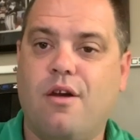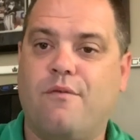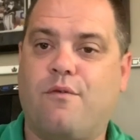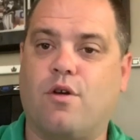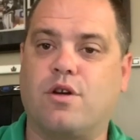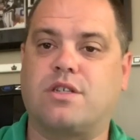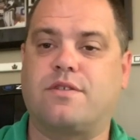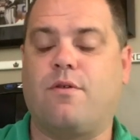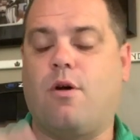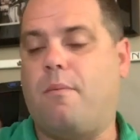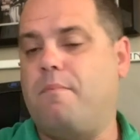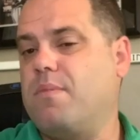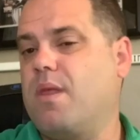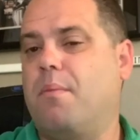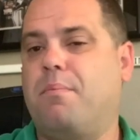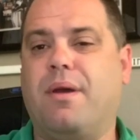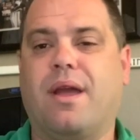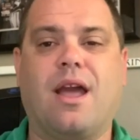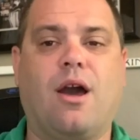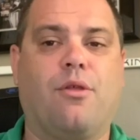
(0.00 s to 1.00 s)
First of all,
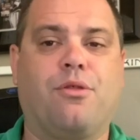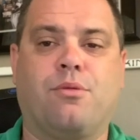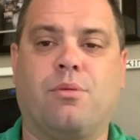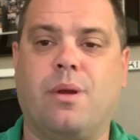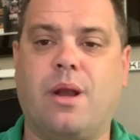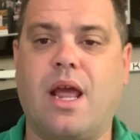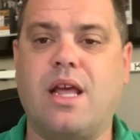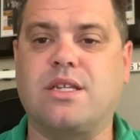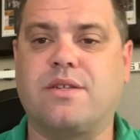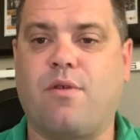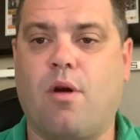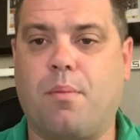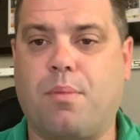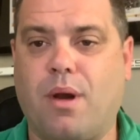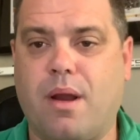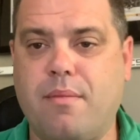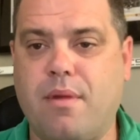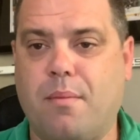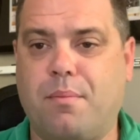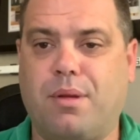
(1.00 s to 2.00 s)
pick out 3 days of our
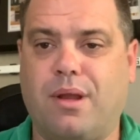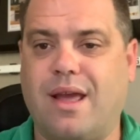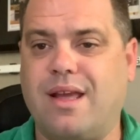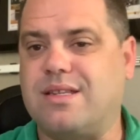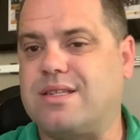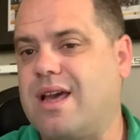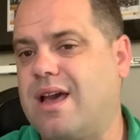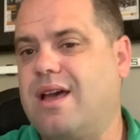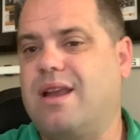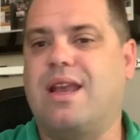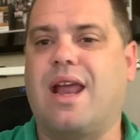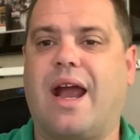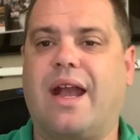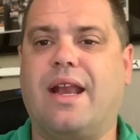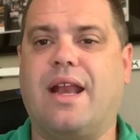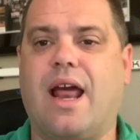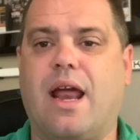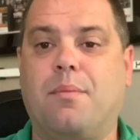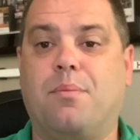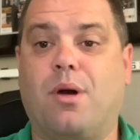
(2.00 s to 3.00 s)
premium plays,
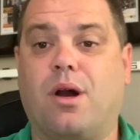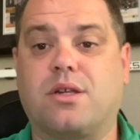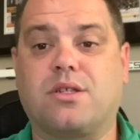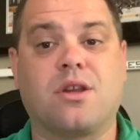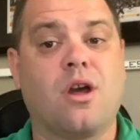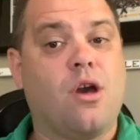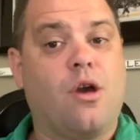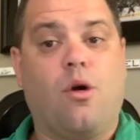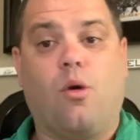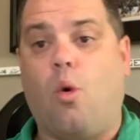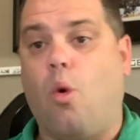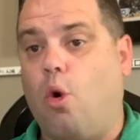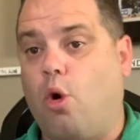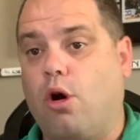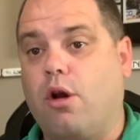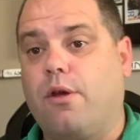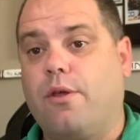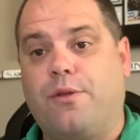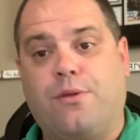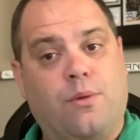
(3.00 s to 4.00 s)
$99,
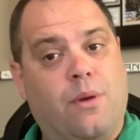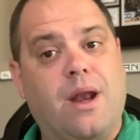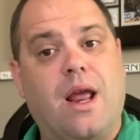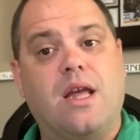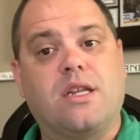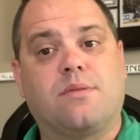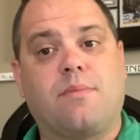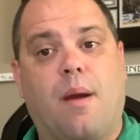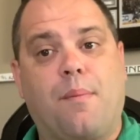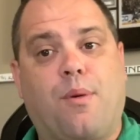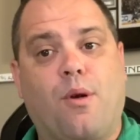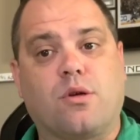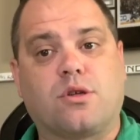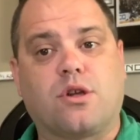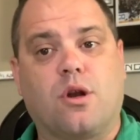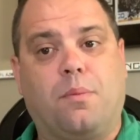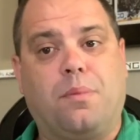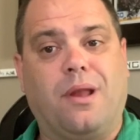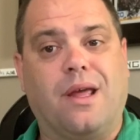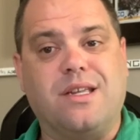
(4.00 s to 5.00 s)
or 3 days of my
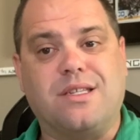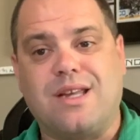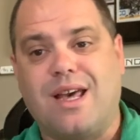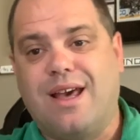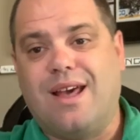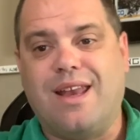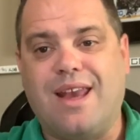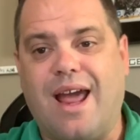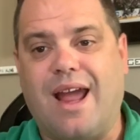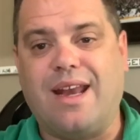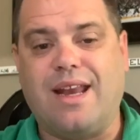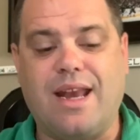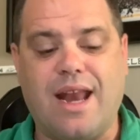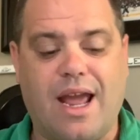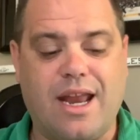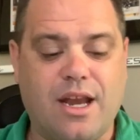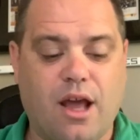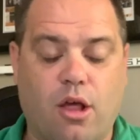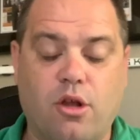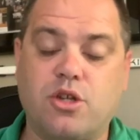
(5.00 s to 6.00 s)
personal plays,
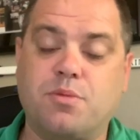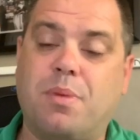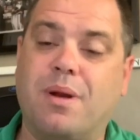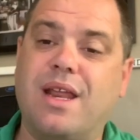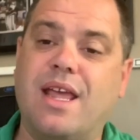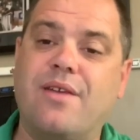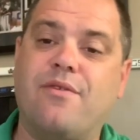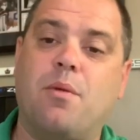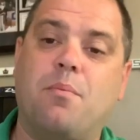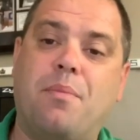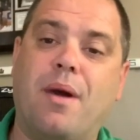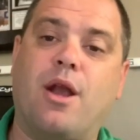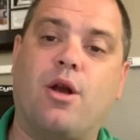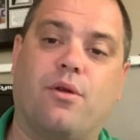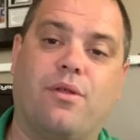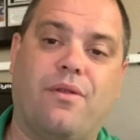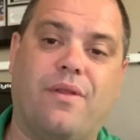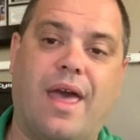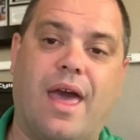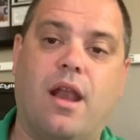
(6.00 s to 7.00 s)
$99. But even better
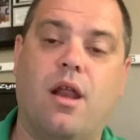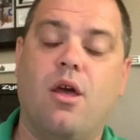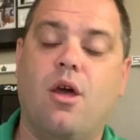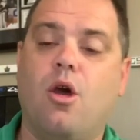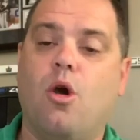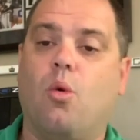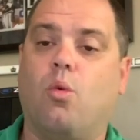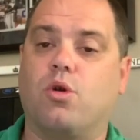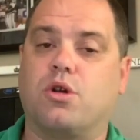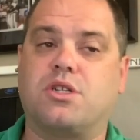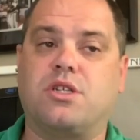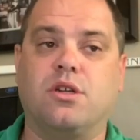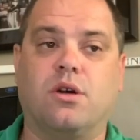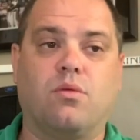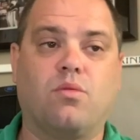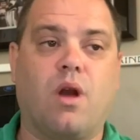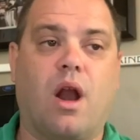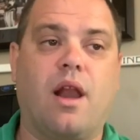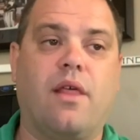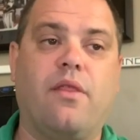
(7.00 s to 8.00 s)
than that, we're still
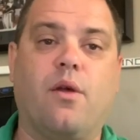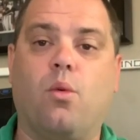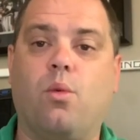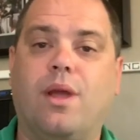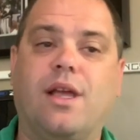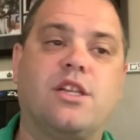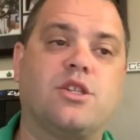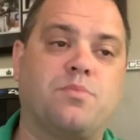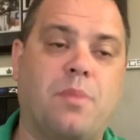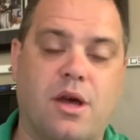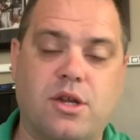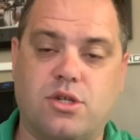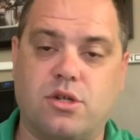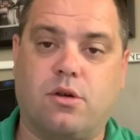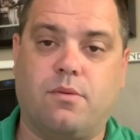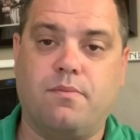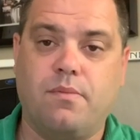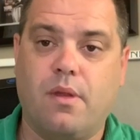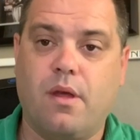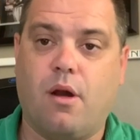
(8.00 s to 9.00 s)
running the week
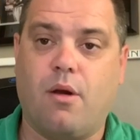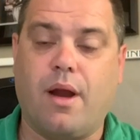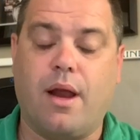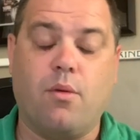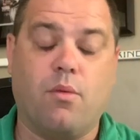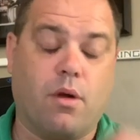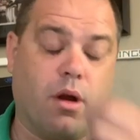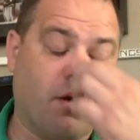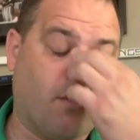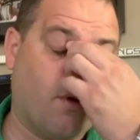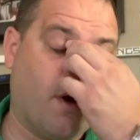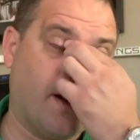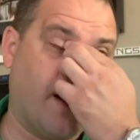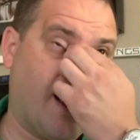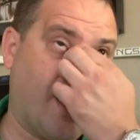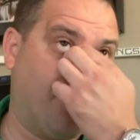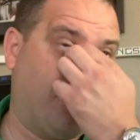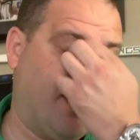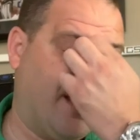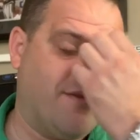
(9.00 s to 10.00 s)
special. All right, we're going to run it,
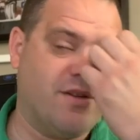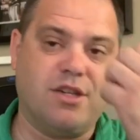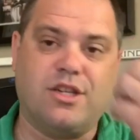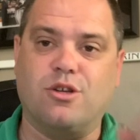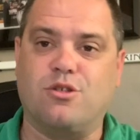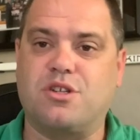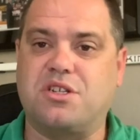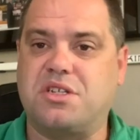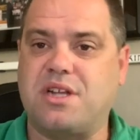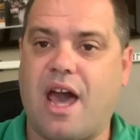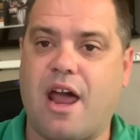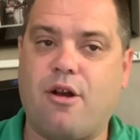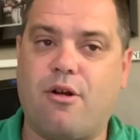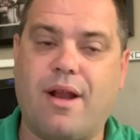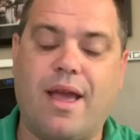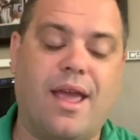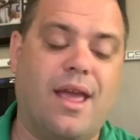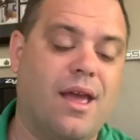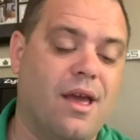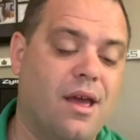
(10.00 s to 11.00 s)
I believe, until
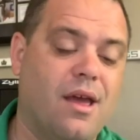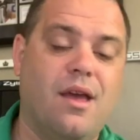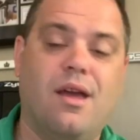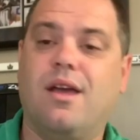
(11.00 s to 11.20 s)
Saturday.